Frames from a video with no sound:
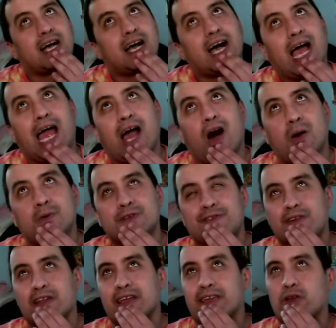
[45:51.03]
I almost
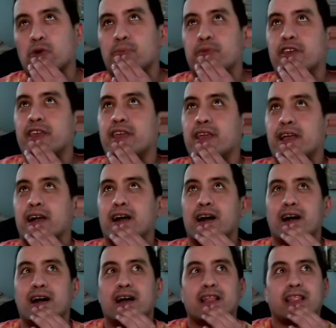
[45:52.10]
feel
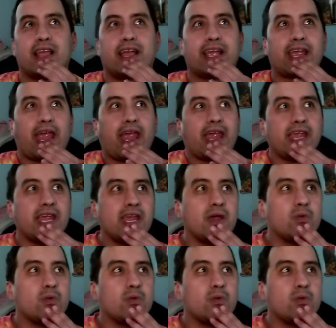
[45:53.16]
like he